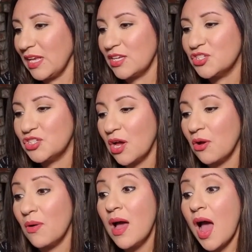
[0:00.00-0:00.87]

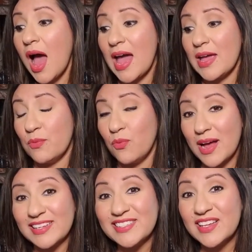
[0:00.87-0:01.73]
So I
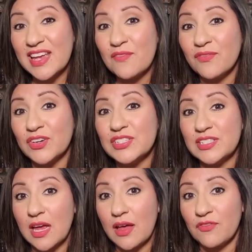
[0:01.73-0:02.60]
was looking for
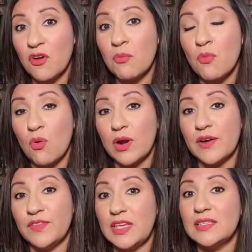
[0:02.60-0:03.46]
stuff, more
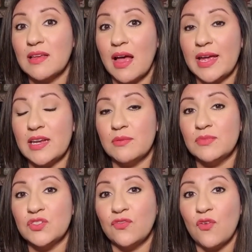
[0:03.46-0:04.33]
of these
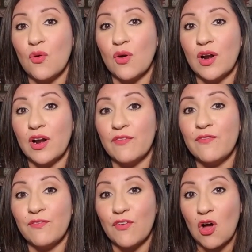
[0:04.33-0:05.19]
items for
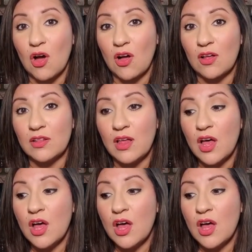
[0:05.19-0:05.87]
fall.